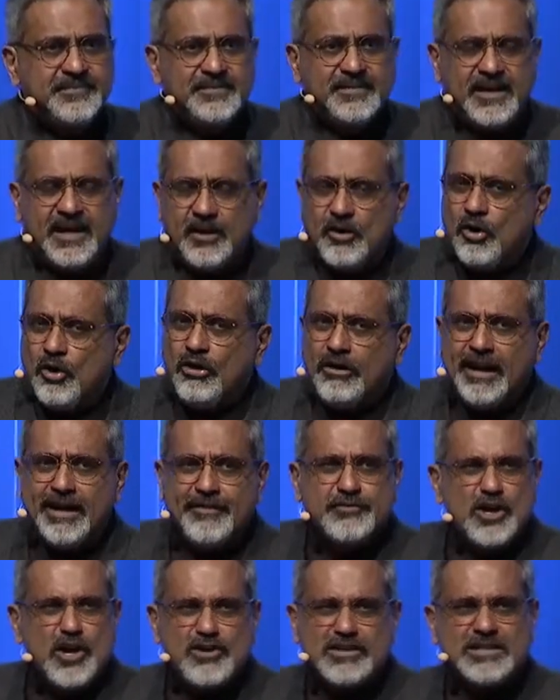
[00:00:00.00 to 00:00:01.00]
And all I've
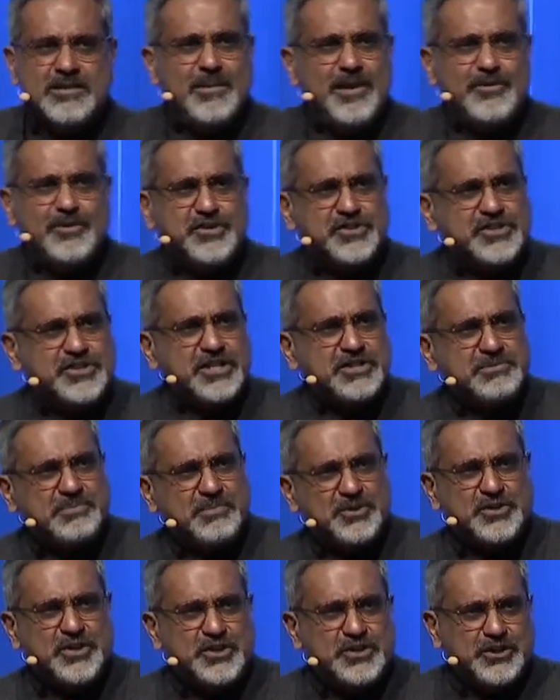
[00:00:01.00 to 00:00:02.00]
talked about is
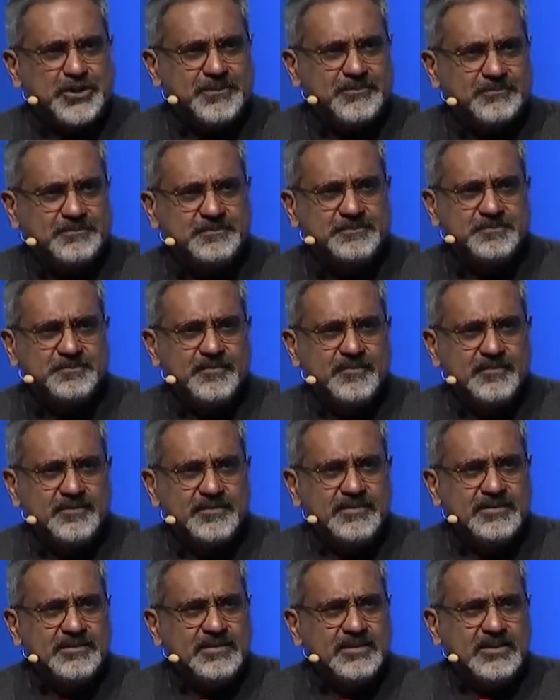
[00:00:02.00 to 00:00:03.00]
disposition.
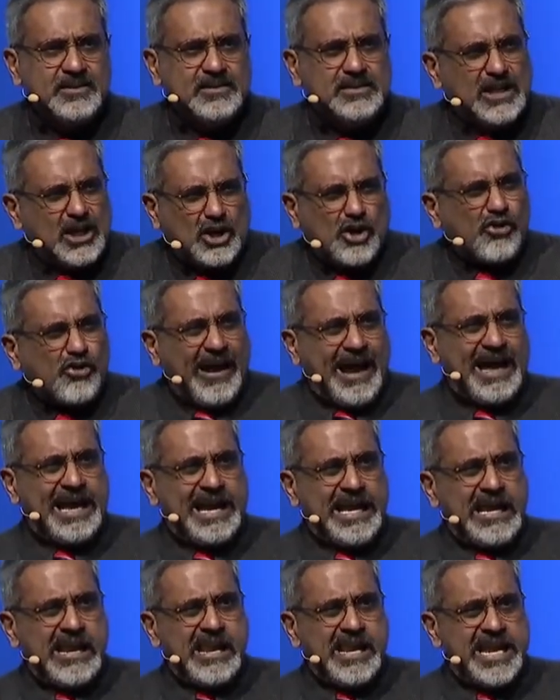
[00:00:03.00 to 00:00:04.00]
The
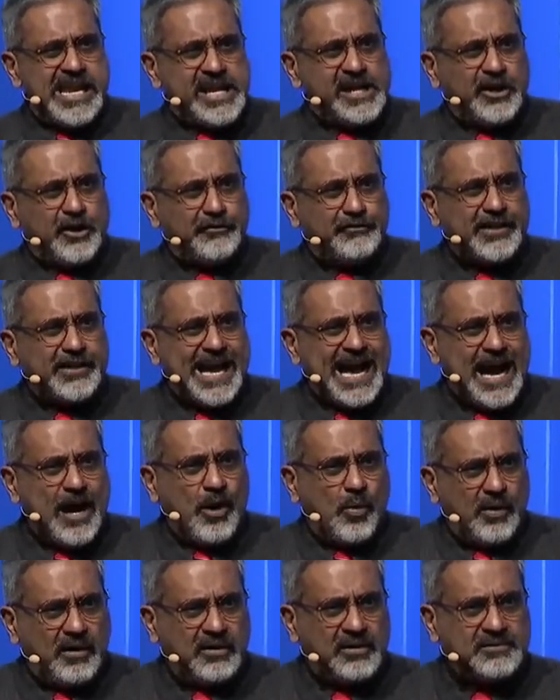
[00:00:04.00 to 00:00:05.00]
crying need of the
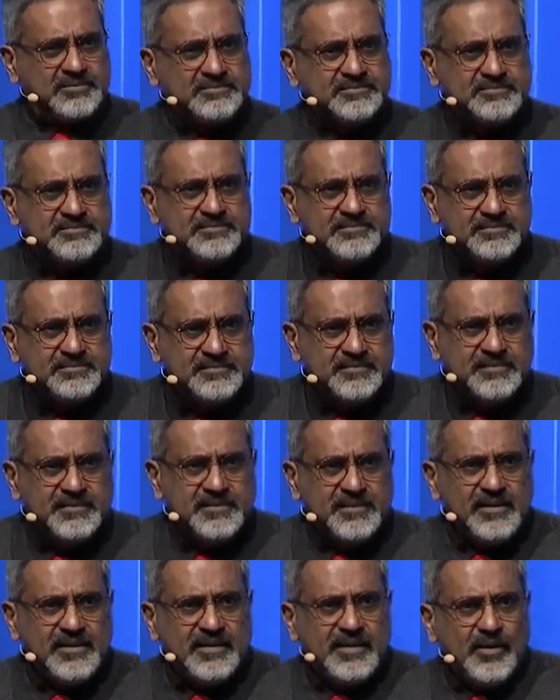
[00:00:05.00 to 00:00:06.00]
hour.
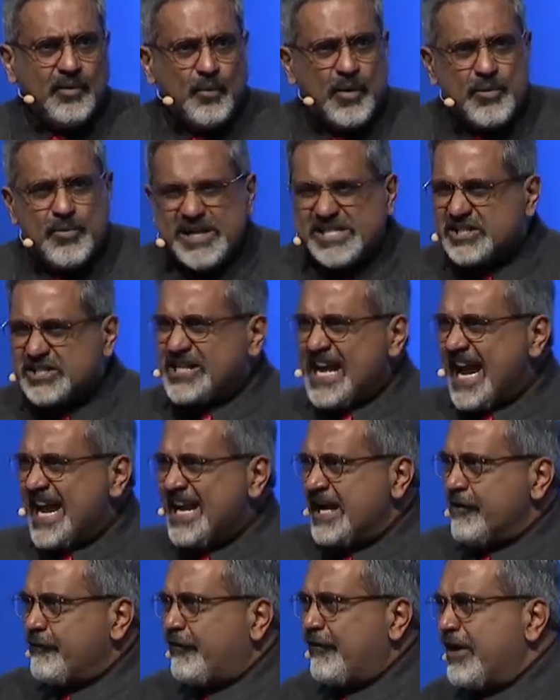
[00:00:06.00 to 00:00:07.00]
When we stand
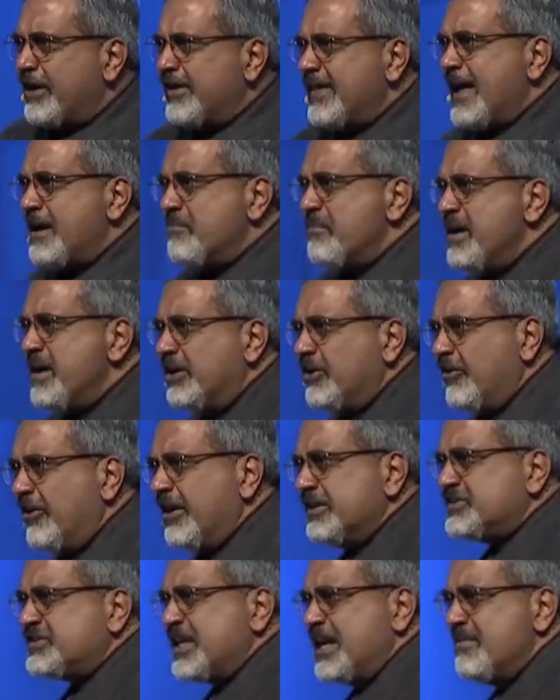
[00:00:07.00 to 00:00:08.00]
in front of that mirror
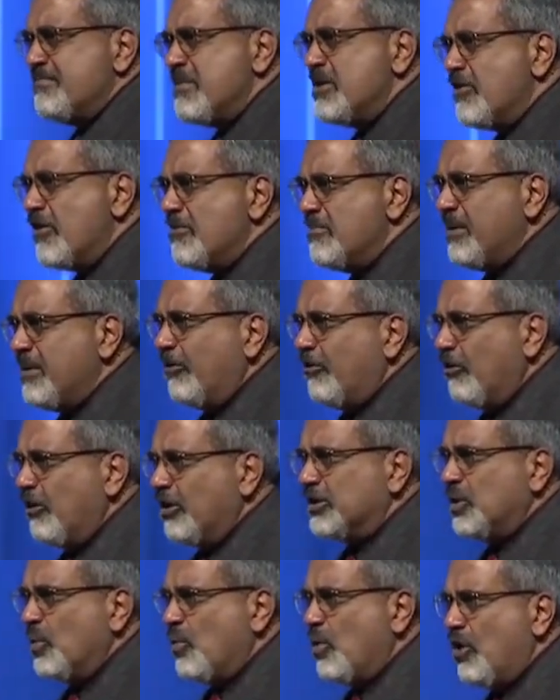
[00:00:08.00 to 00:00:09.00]
and say, mirror, mirror on
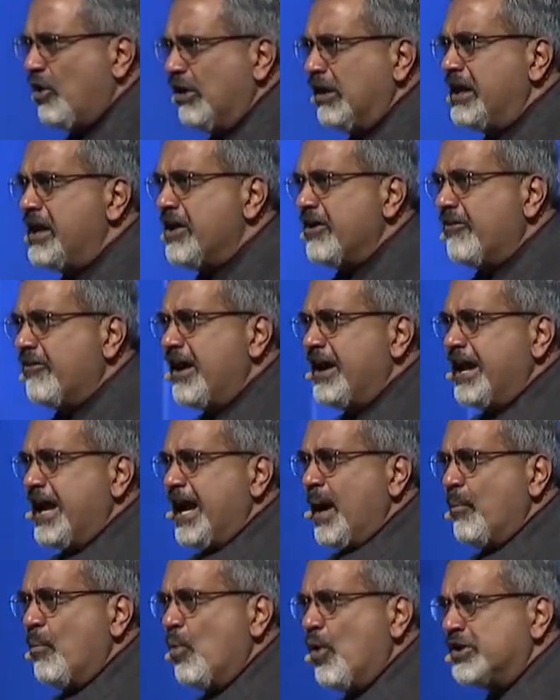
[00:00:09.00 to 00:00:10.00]
the wall, here I
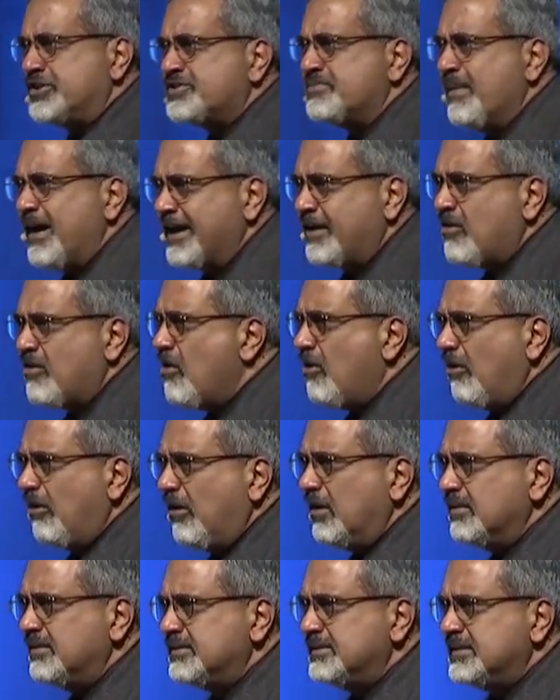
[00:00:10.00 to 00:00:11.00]
am, what's my
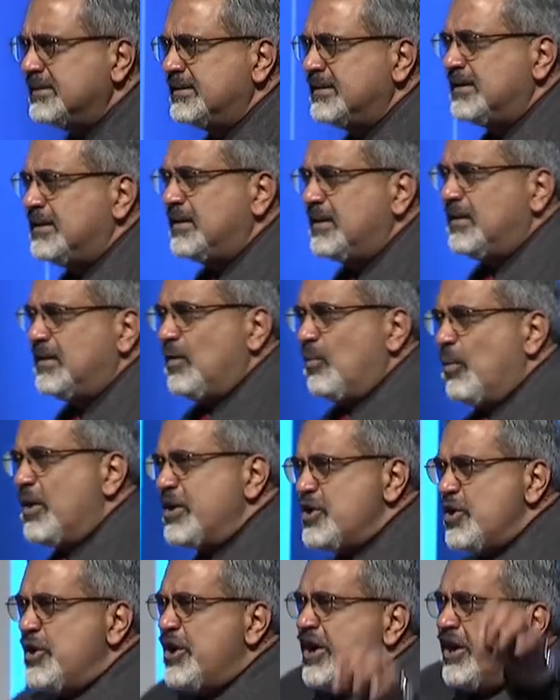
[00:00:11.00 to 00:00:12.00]
call? When
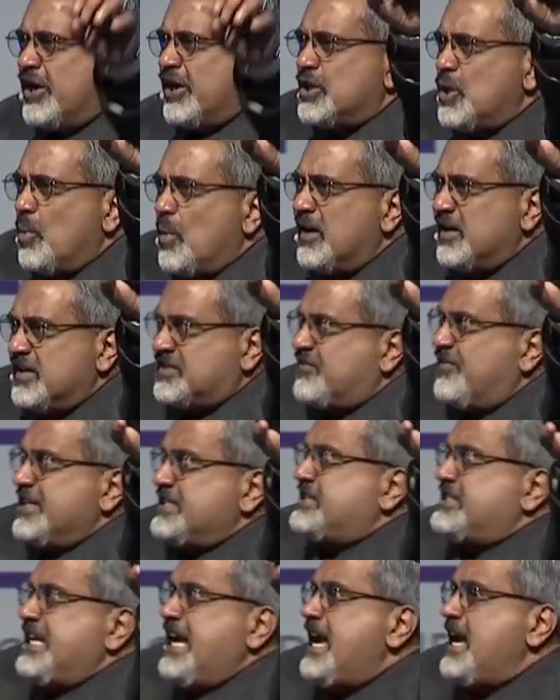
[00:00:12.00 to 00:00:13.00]
you hear the words,
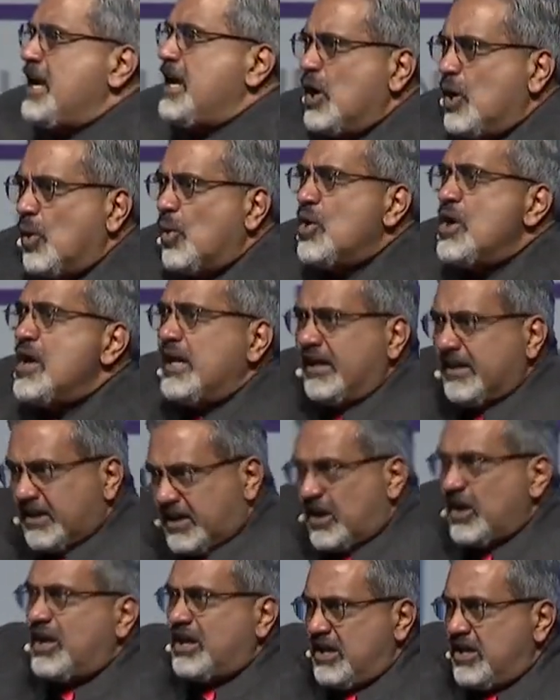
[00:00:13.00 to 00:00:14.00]
Vaseo,
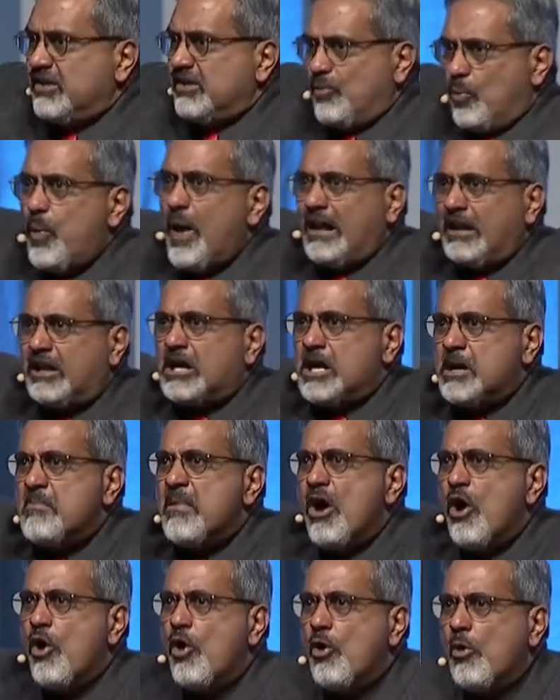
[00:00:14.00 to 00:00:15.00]
welcome
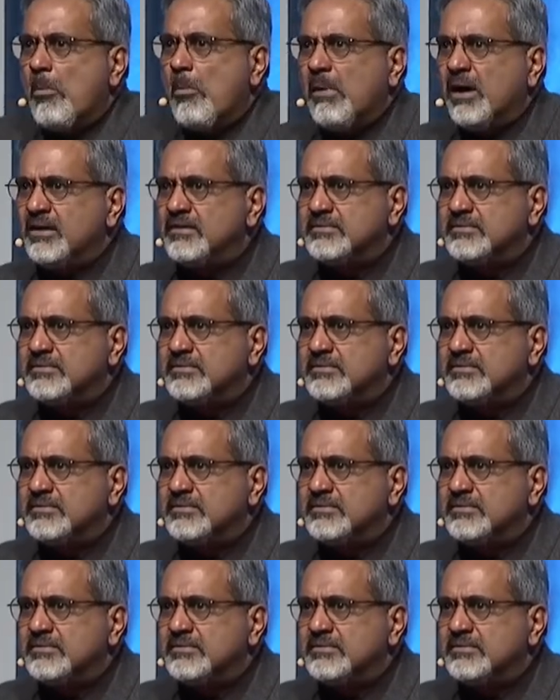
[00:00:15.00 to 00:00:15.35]
home.